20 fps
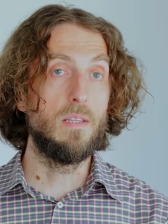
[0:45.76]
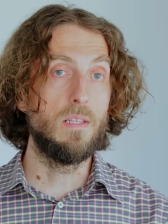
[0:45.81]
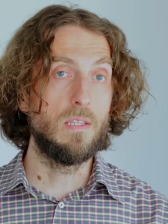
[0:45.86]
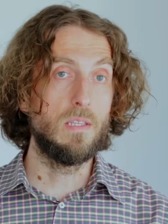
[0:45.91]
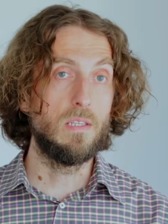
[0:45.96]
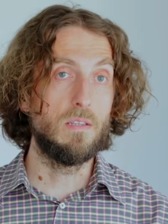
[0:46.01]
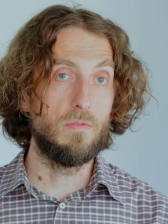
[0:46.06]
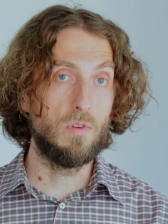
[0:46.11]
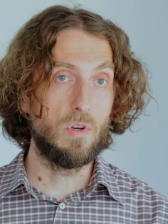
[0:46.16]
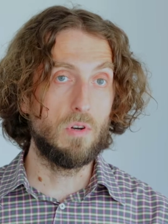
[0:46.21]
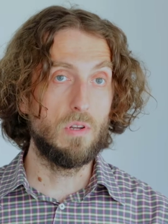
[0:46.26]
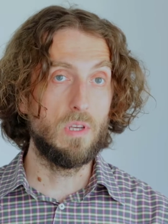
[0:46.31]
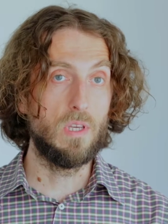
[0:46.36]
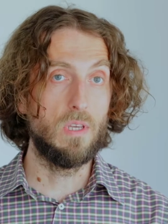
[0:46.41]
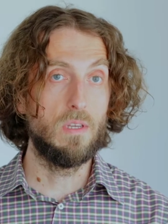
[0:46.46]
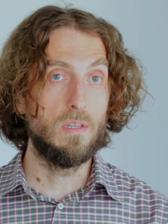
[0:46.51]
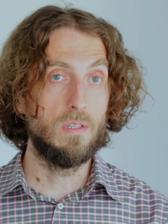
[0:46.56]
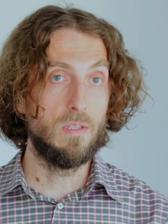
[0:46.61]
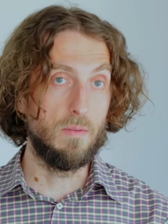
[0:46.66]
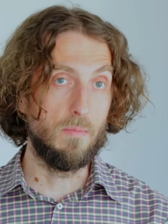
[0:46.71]
This is a
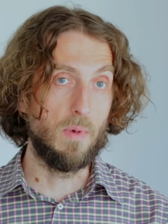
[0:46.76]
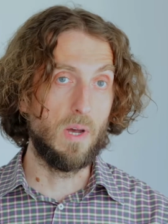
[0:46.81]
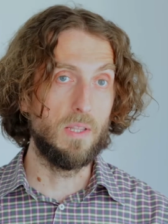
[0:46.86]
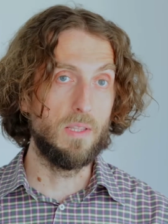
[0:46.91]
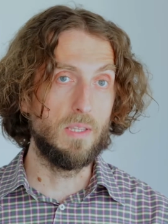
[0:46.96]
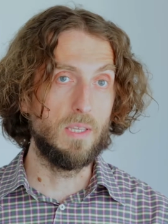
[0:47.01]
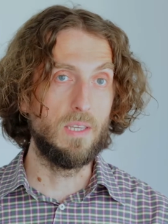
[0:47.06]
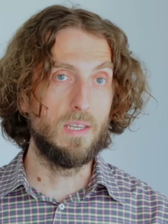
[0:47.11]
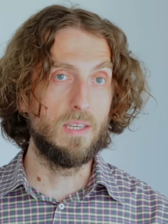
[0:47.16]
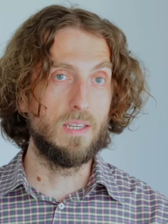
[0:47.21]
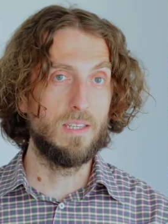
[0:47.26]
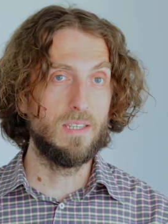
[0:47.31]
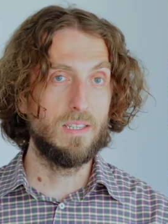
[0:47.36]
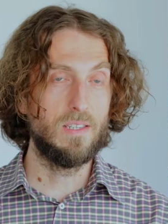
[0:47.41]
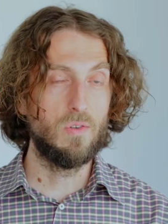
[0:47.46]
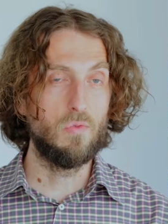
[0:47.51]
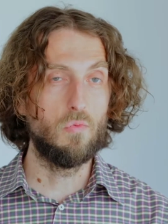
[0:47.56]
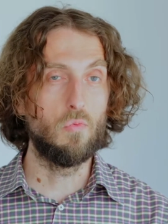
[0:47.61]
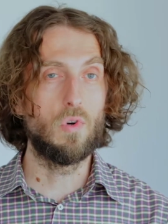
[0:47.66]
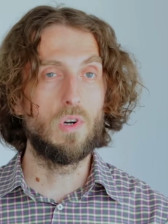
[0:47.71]
very demanding
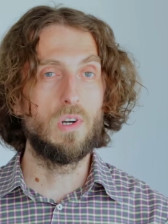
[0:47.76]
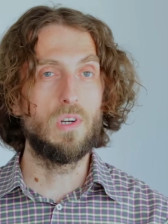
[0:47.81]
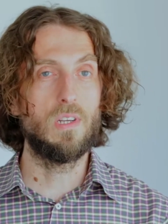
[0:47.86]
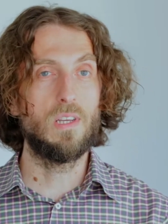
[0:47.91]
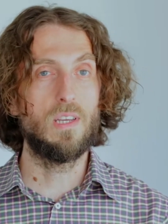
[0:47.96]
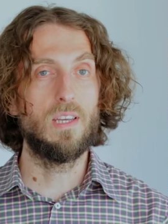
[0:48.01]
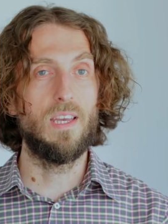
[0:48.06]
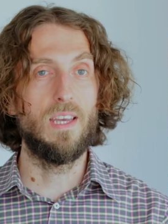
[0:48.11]
work,